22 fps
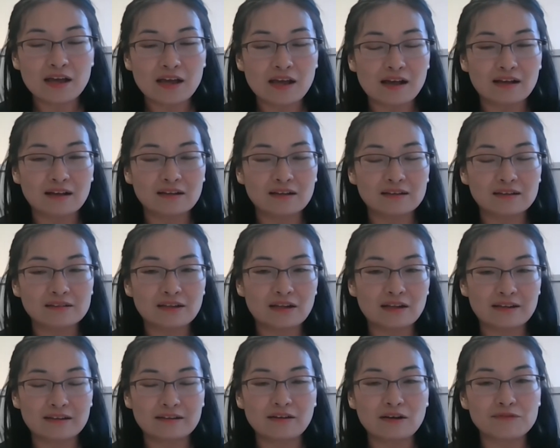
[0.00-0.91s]
the
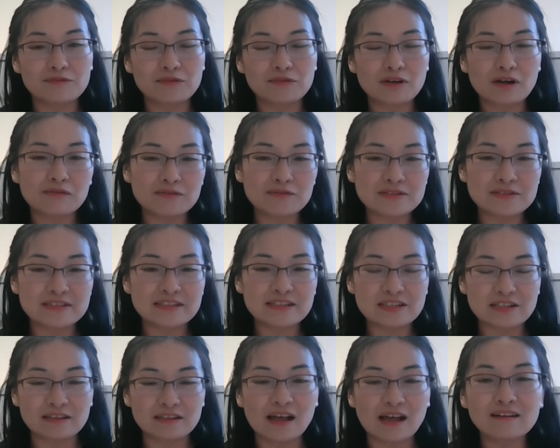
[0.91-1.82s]

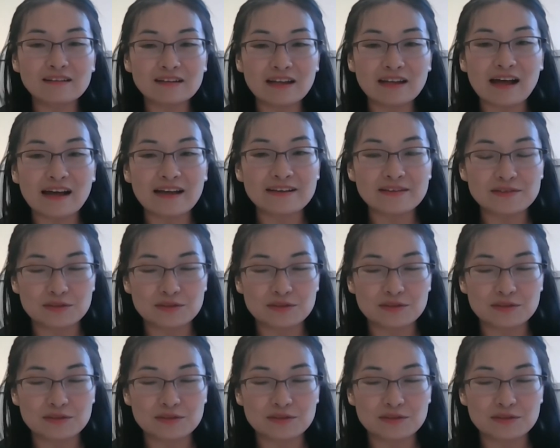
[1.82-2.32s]
conversation online.